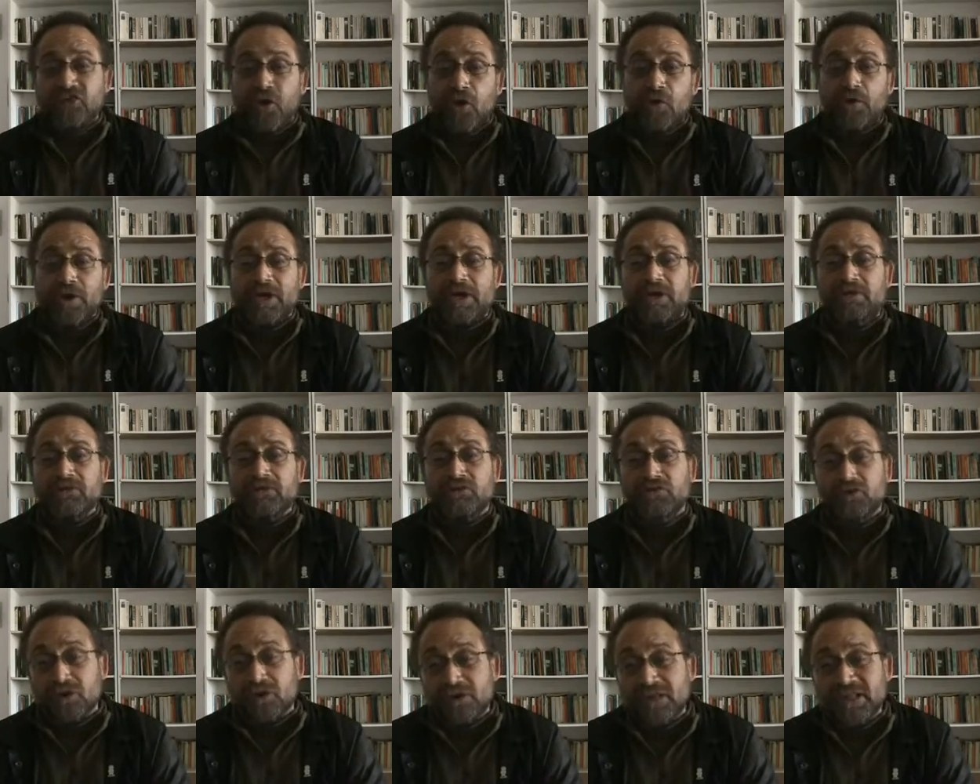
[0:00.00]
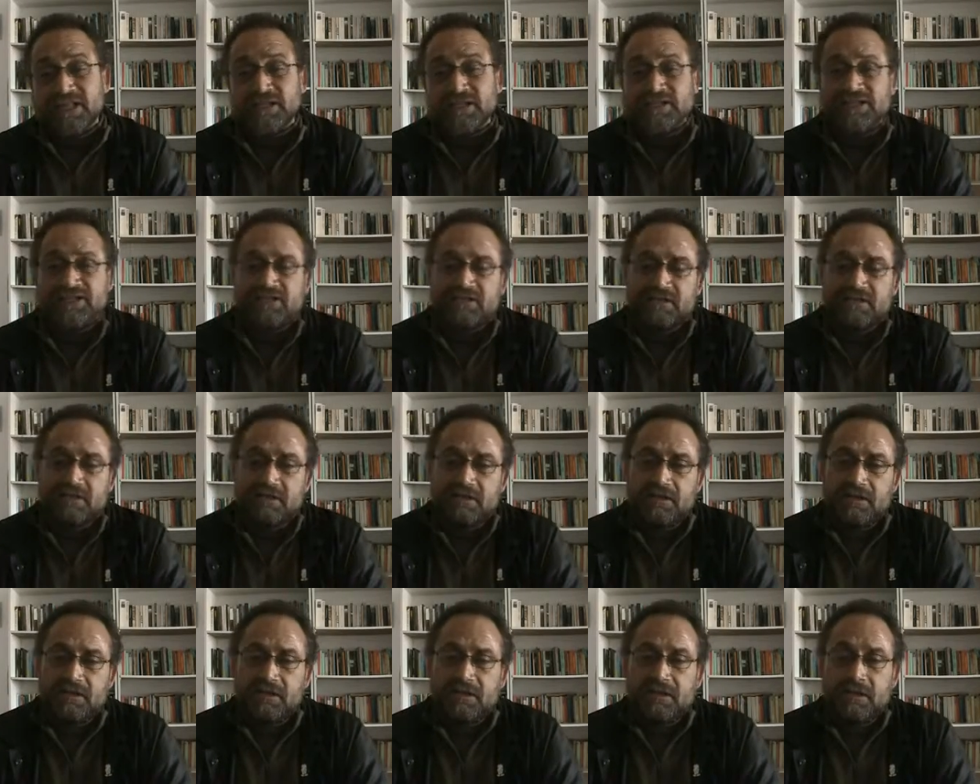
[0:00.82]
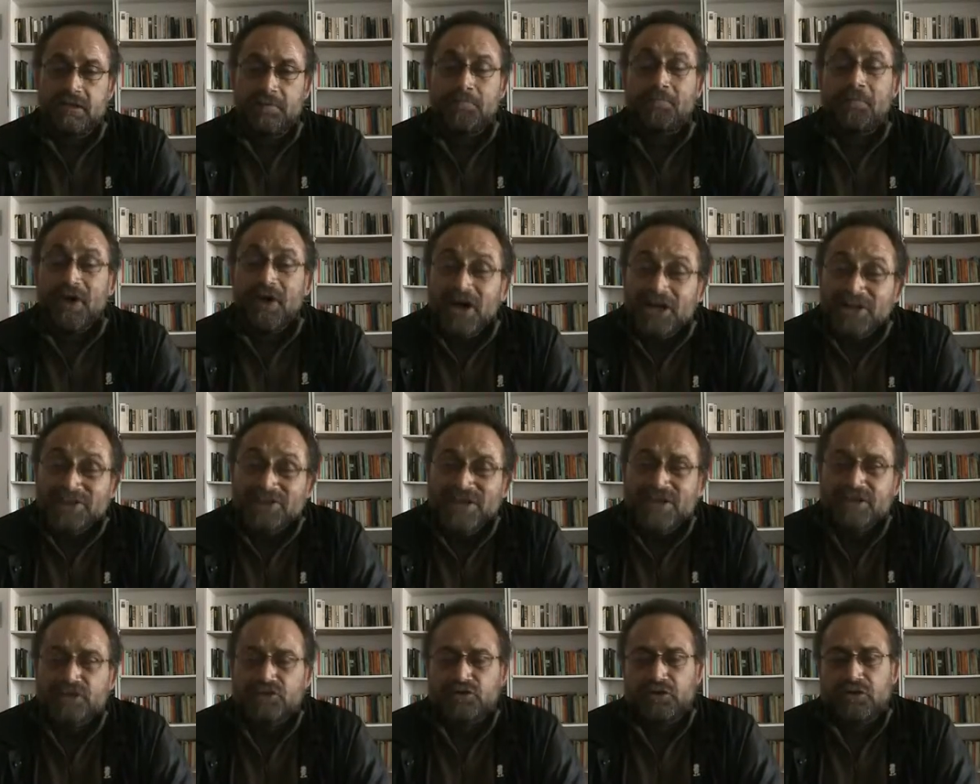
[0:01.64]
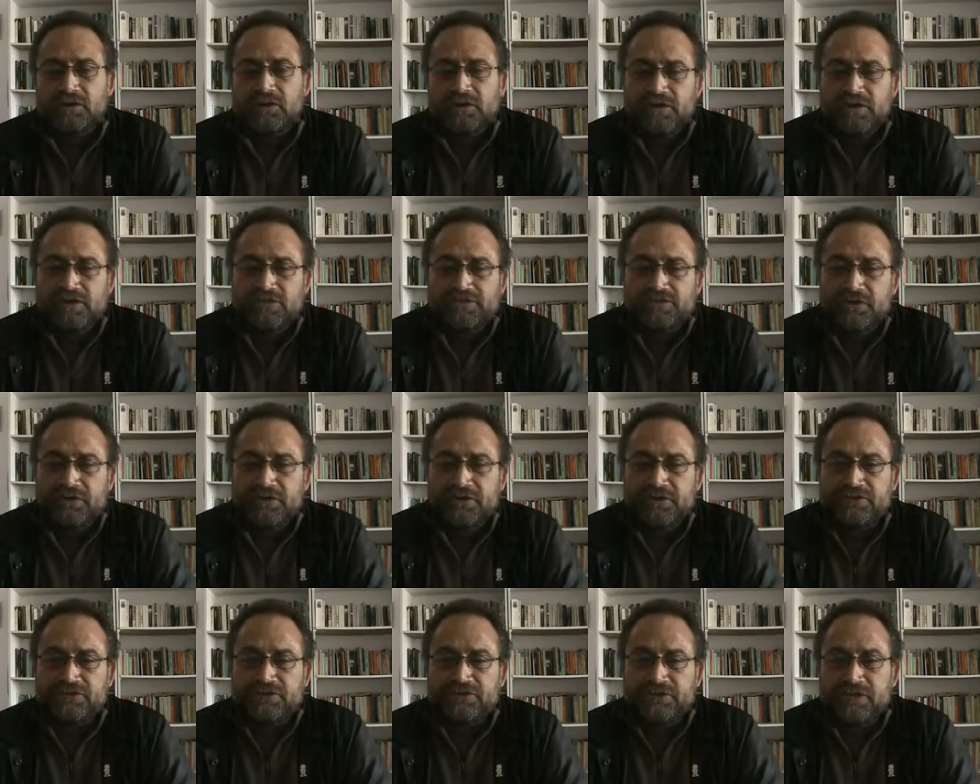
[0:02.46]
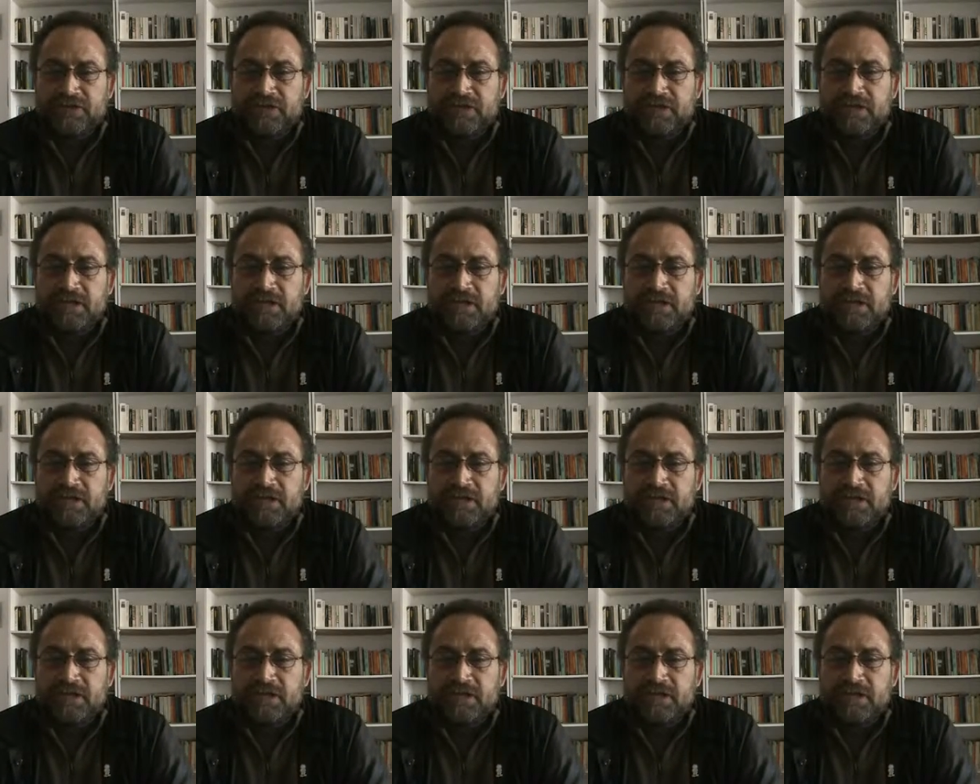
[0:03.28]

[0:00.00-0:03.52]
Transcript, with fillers: showing toddlers, murdered toddlers footage,